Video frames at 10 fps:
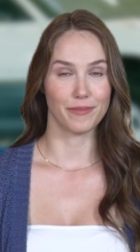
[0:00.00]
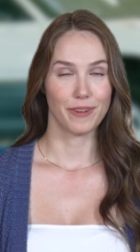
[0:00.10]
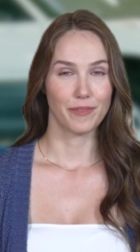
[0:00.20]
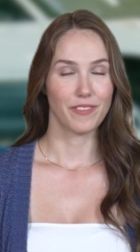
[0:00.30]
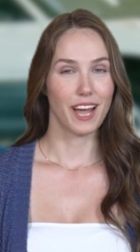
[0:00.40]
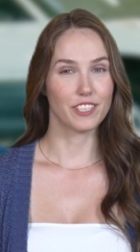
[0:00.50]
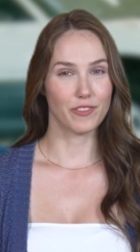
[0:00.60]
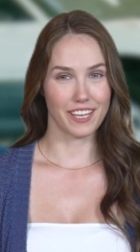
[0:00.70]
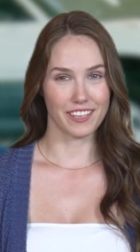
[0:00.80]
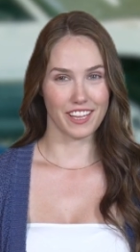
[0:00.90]
A
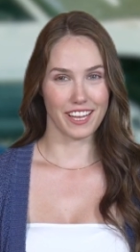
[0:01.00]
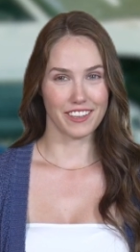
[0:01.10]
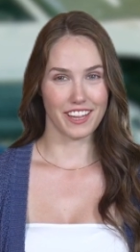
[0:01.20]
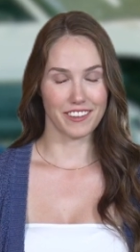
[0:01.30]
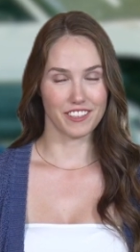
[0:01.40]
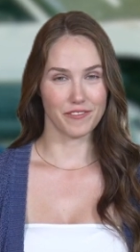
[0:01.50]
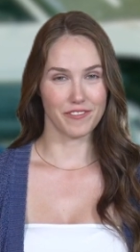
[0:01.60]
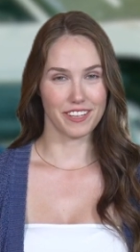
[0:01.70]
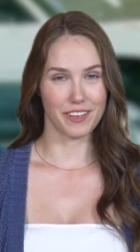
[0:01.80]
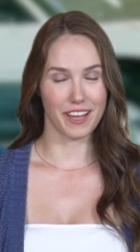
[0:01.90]
factory intake tends to
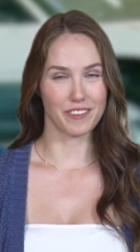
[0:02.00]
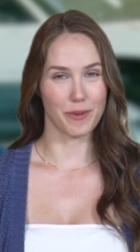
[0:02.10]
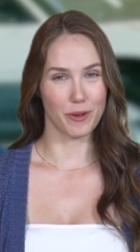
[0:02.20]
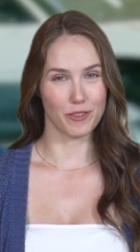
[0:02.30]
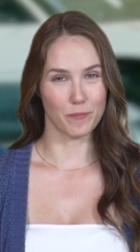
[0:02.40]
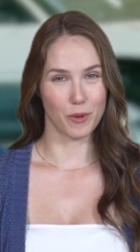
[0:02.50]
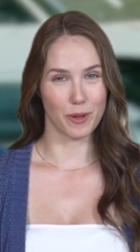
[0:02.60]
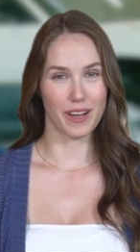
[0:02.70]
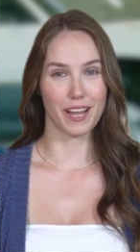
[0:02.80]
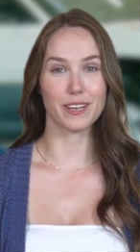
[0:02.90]
feed less potent
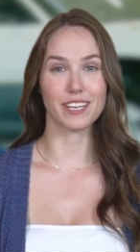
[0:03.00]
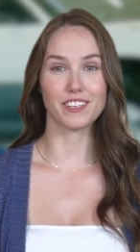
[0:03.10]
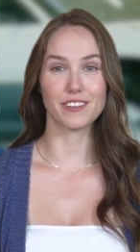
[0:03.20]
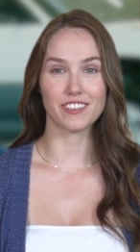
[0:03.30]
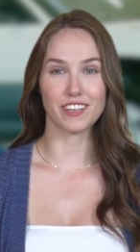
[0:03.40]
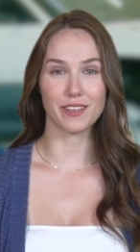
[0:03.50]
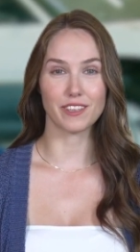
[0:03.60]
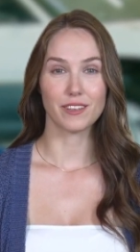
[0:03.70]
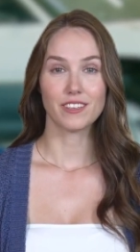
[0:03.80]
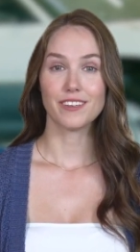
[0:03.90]
warm air into the
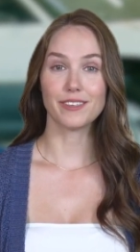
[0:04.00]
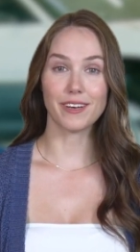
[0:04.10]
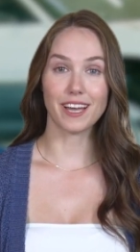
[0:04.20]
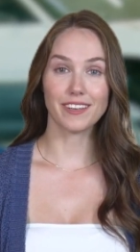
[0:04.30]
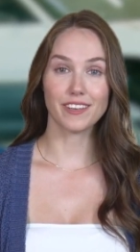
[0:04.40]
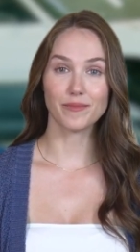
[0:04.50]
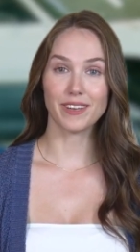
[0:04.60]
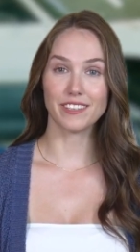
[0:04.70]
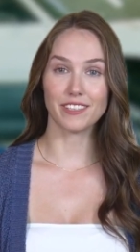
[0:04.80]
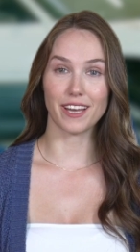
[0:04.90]
cylinders, and this
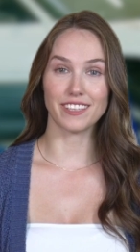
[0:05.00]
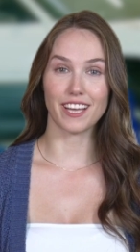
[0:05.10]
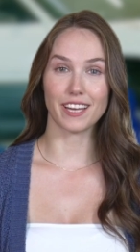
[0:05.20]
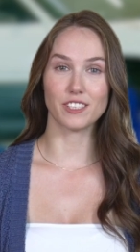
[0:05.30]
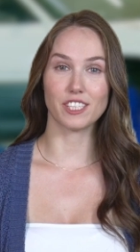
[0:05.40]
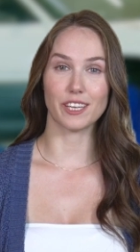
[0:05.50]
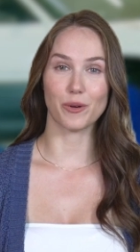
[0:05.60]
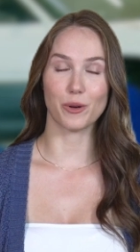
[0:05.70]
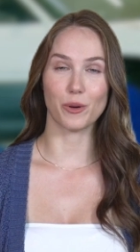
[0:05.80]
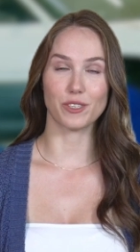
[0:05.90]
means less energy
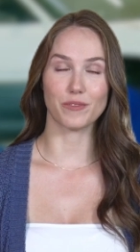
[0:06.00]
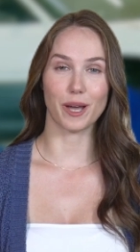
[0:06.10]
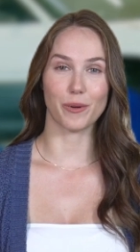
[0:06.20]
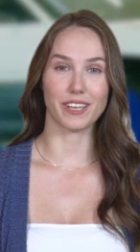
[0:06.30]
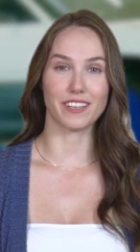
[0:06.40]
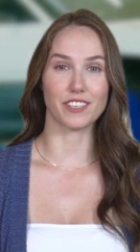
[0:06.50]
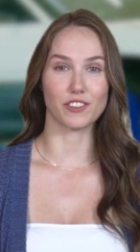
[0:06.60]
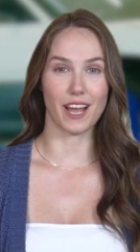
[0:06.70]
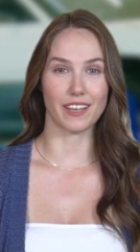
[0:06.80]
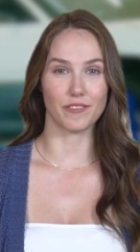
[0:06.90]
or horsepower gets
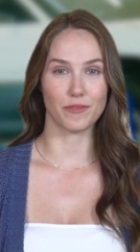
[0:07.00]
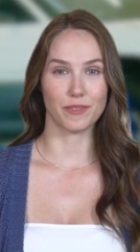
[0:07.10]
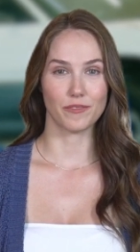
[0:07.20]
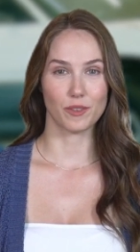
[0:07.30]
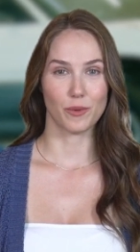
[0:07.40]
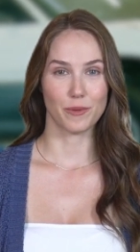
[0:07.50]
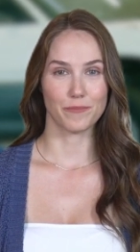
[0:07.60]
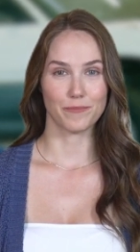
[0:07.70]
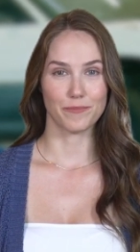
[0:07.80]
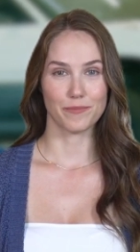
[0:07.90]
extracted from the fuel.
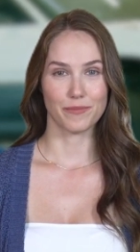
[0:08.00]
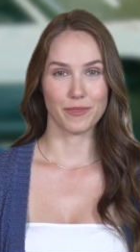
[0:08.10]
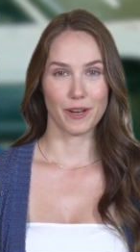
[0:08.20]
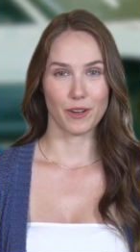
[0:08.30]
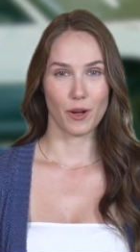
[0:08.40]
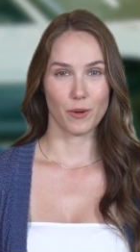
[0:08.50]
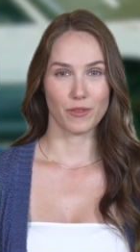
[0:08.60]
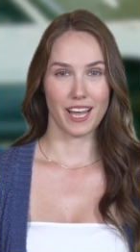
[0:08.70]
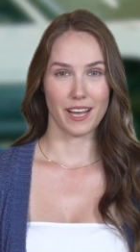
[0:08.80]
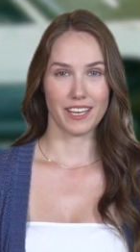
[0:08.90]
A
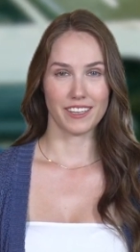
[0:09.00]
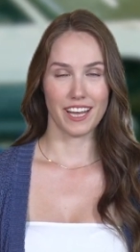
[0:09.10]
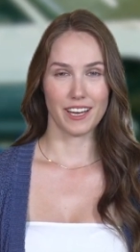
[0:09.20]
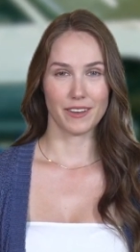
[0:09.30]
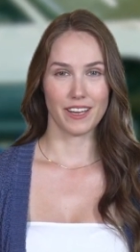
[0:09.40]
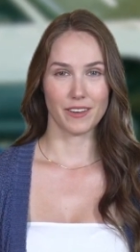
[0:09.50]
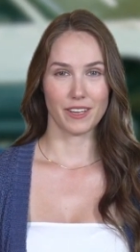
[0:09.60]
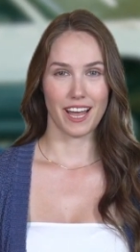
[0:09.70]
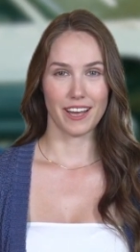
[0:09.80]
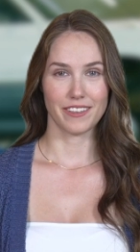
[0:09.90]
cold air intake, on the
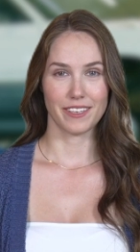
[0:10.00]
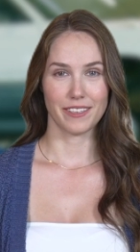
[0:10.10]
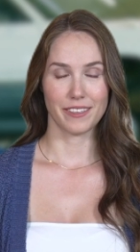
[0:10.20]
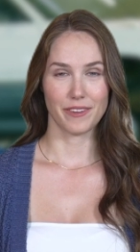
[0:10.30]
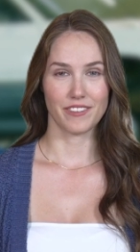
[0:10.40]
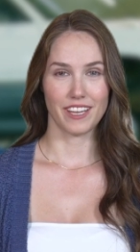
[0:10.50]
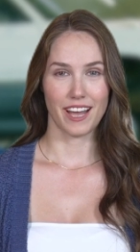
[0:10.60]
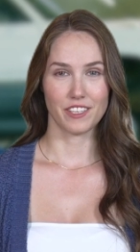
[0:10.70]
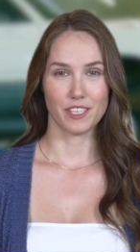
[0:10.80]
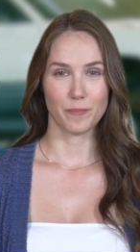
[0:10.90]
other hand, gives the
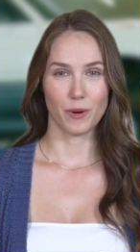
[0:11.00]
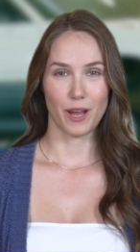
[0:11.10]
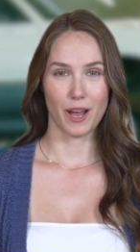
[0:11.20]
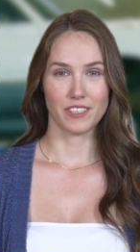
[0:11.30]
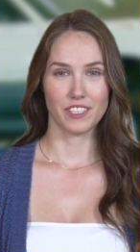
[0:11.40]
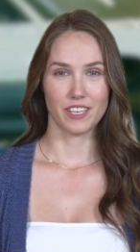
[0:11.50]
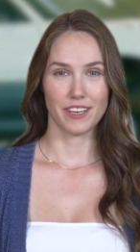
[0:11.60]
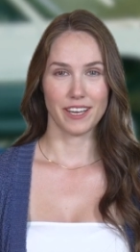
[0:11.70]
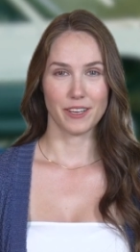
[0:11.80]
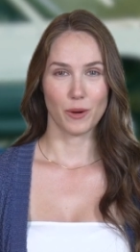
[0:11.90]
engine more
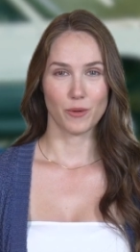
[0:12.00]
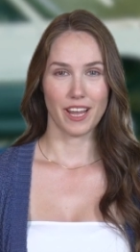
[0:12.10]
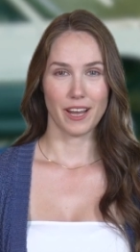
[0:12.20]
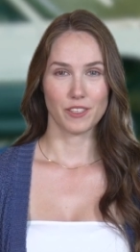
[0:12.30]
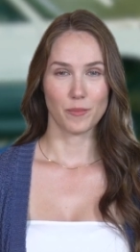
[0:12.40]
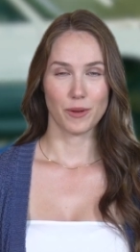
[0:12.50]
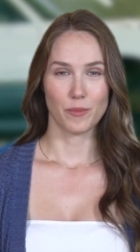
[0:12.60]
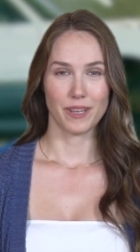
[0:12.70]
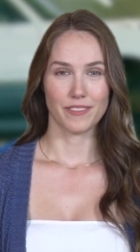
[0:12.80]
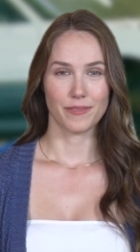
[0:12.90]
oxygen and cold air to work with,